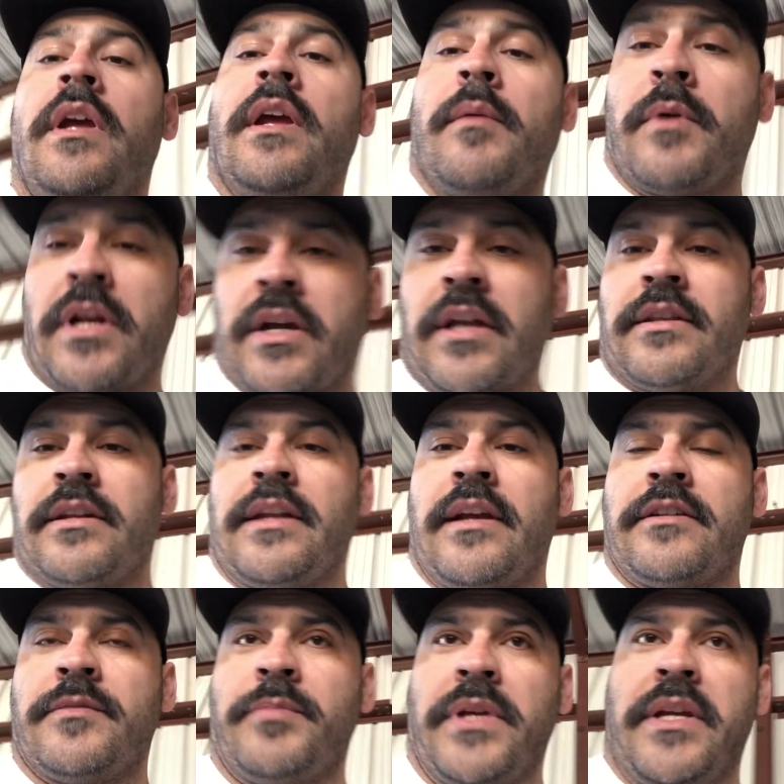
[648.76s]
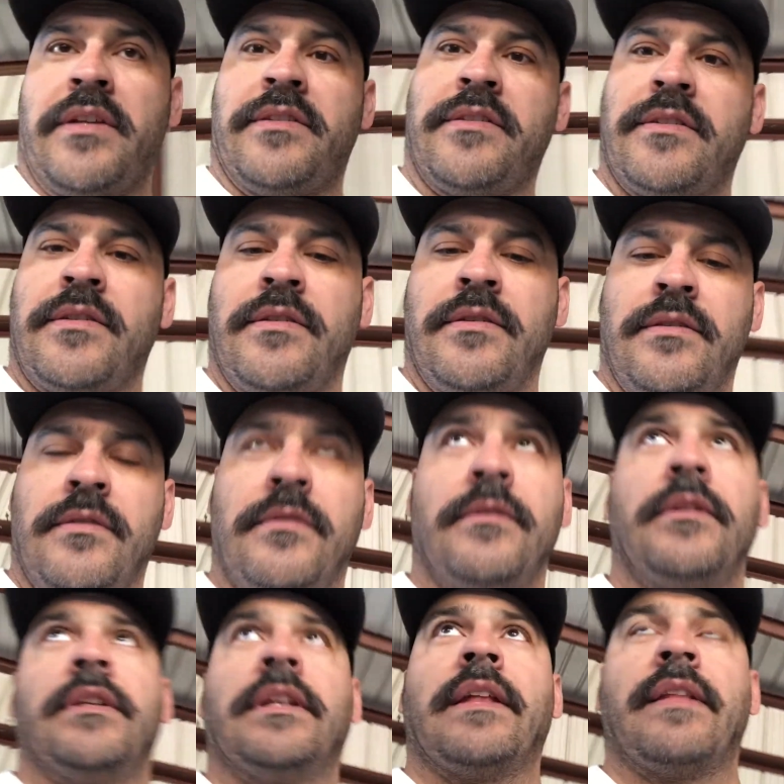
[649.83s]
gonna cut the next piece,
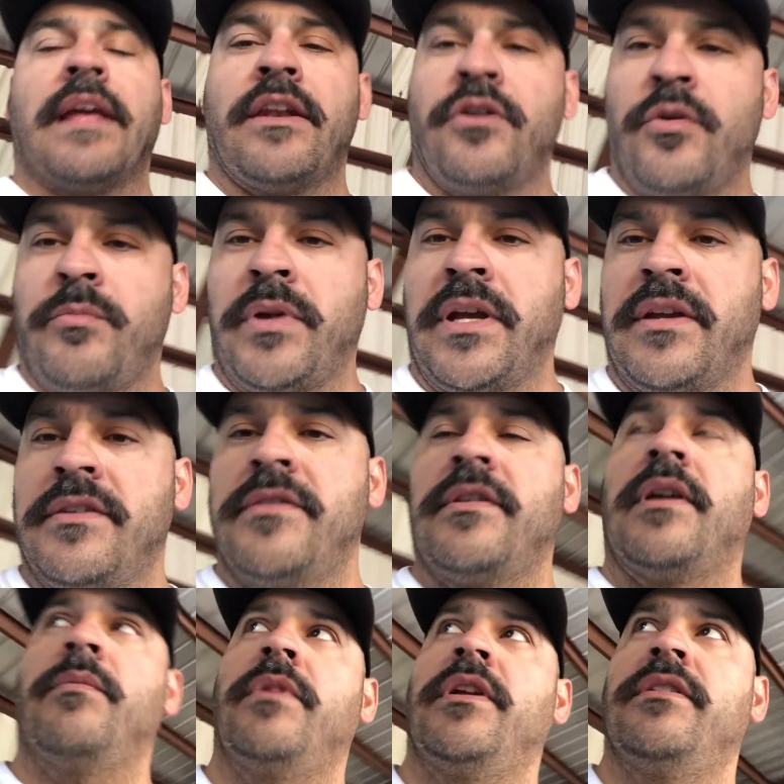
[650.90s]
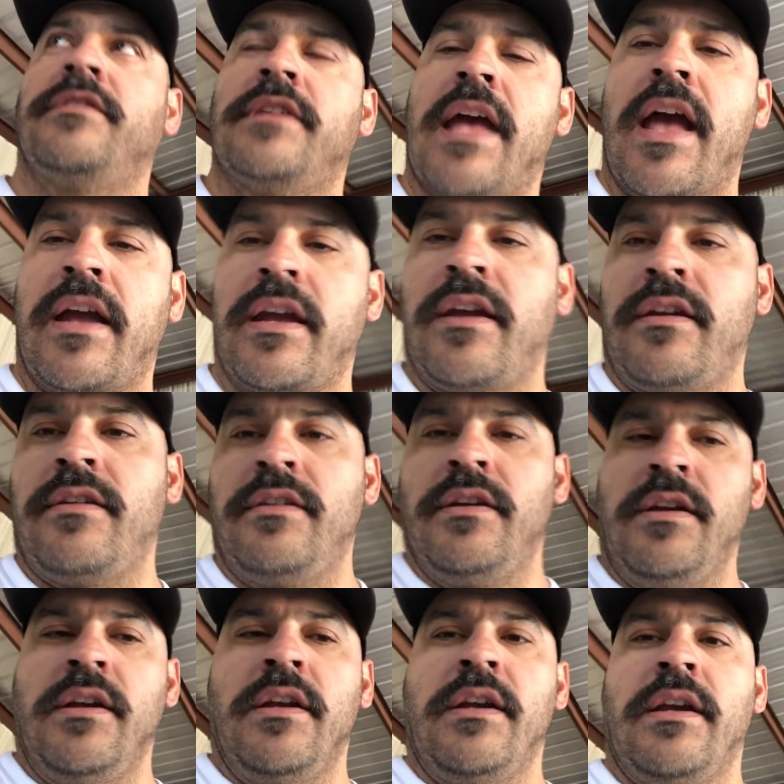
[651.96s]
and then that new piece, I'm gonna stack it.
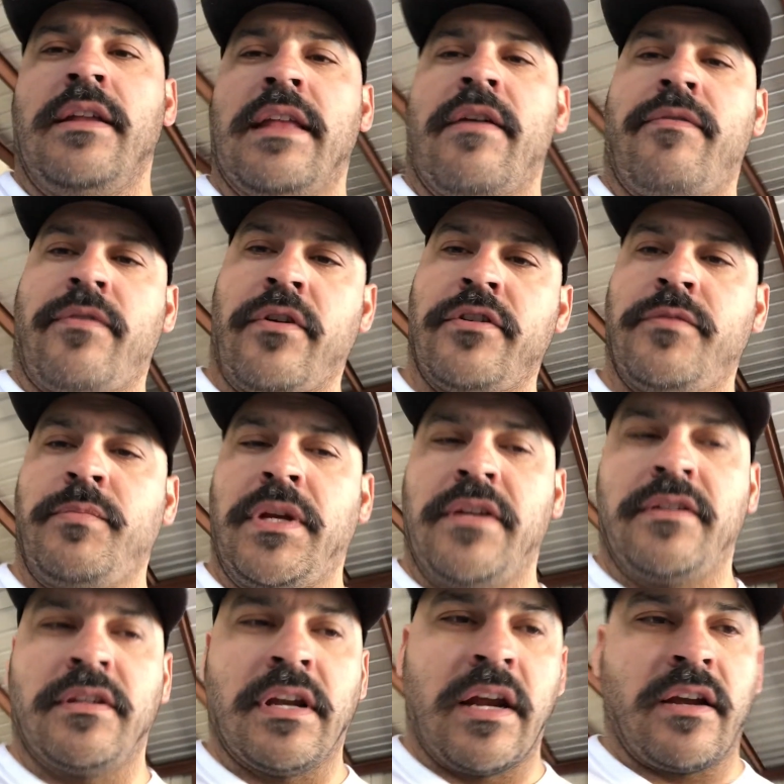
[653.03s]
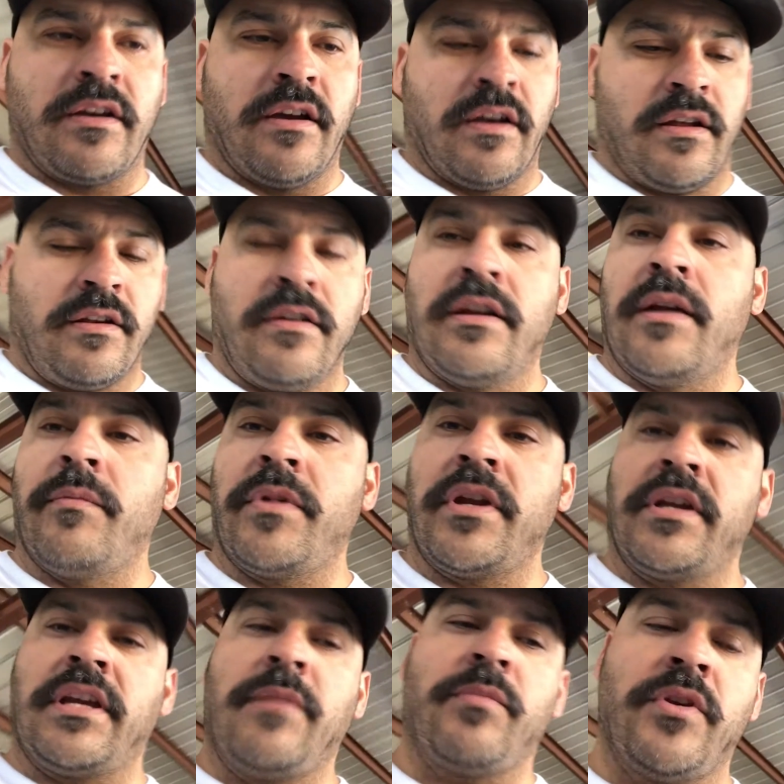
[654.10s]
And that first piece that I cut, I'm gonna
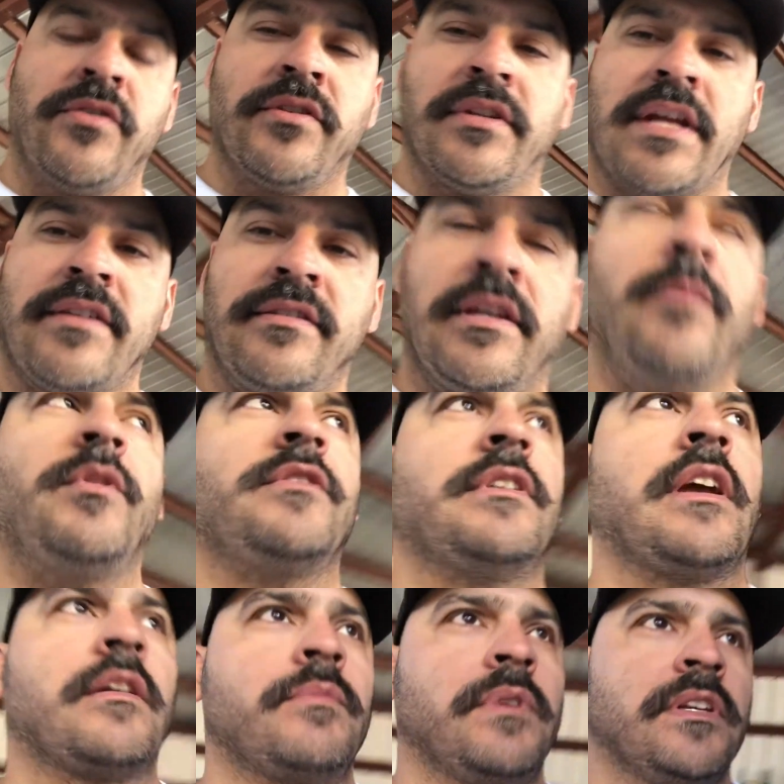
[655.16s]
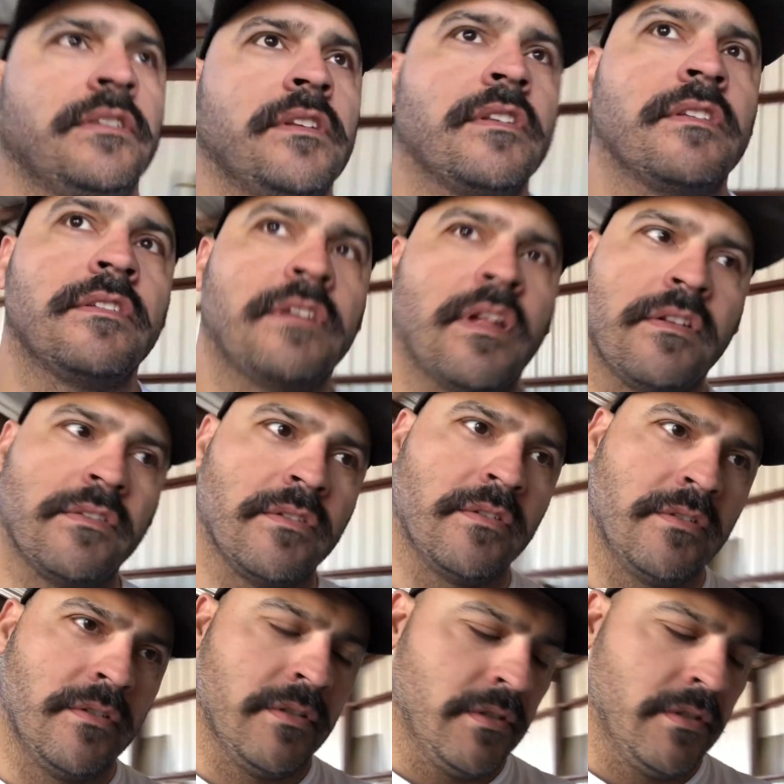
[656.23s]
keep using that same exact piece of the stencil.